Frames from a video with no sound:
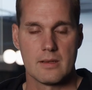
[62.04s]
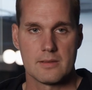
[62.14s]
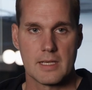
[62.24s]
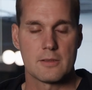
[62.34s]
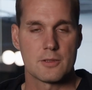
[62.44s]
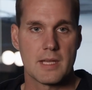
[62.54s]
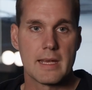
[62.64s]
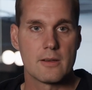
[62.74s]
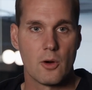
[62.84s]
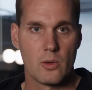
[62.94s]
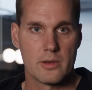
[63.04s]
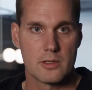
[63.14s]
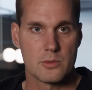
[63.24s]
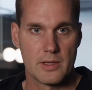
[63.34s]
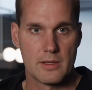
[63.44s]
take the
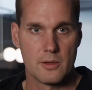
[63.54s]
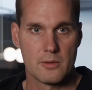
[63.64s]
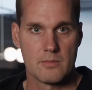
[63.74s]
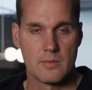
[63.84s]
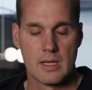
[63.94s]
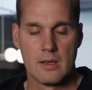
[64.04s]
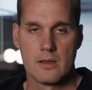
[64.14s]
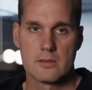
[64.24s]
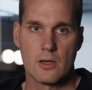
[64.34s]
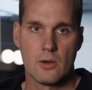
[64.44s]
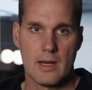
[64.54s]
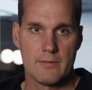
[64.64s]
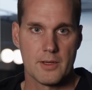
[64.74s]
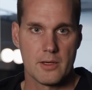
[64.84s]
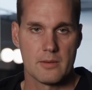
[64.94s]
stakeholders with you. So
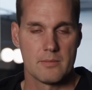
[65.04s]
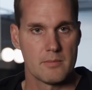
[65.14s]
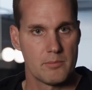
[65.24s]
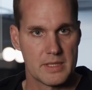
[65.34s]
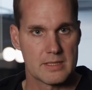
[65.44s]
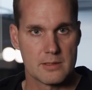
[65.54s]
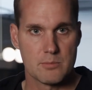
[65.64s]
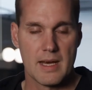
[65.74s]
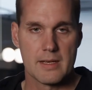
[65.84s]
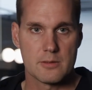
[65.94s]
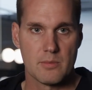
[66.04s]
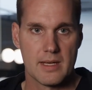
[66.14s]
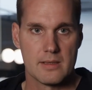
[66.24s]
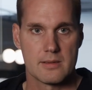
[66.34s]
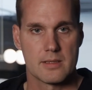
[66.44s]
have the business
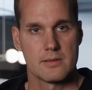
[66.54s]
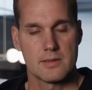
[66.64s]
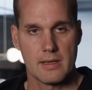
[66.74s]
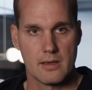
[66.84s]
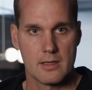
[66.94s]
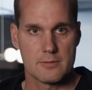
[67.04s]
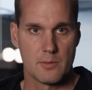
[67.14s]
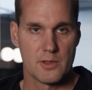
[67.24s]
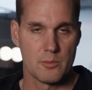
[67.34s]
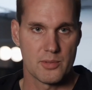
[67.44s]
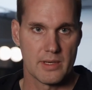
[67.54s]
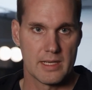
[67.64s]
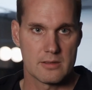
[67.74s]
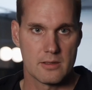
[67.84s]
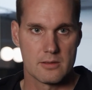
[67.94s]
management, take guys from the
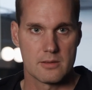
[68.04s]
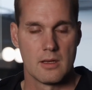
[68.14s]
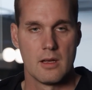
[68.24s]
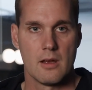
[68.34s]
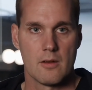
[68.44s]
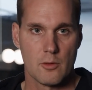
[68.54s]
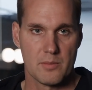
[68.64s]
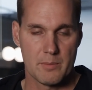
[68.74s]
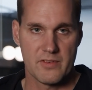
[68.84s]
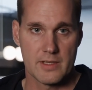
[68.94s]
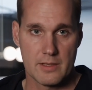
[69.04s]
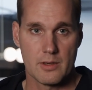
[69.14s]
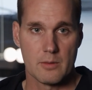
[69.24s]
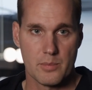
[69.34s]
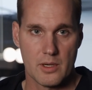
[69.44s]
operations, from
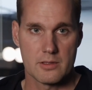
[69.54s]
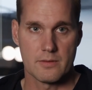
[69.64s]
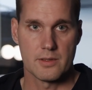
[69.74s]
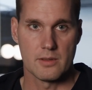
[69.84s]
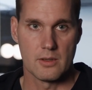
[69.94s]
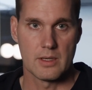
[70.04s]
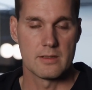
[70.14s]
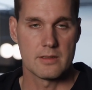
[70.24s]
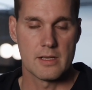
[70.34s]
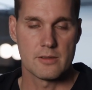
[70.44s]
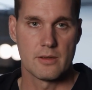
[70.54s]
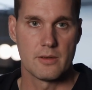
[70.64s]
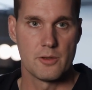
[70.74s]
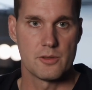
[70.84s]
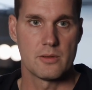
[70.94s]
different parts of the
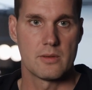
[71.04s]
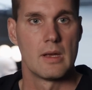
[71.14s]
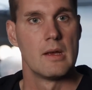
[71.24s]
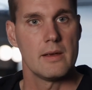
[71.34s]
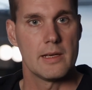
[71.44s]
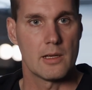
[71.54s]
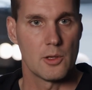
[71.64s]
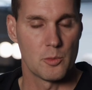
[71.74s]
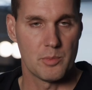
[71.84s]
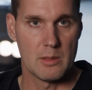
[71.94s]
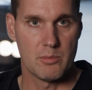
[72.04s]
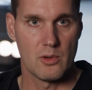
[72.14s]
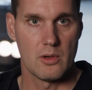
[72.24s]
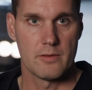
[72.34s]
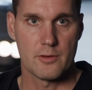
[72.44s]
organization. You should include
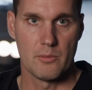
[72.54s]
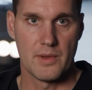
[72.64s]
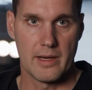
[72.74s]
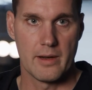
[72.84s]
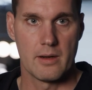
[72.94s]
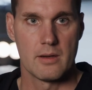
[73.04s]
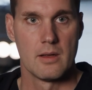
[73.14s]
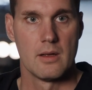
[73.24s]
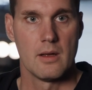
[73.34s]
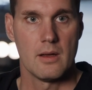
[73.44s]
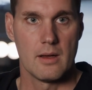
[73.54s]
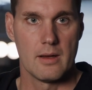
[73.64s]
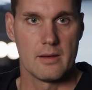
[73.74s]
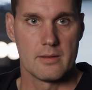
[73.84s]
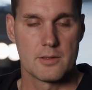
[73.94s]
people from there
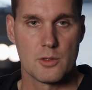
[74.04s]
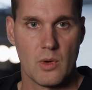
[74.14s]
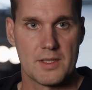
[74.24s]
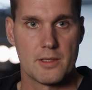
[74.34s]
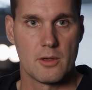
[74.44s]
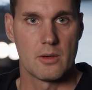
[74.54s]
to what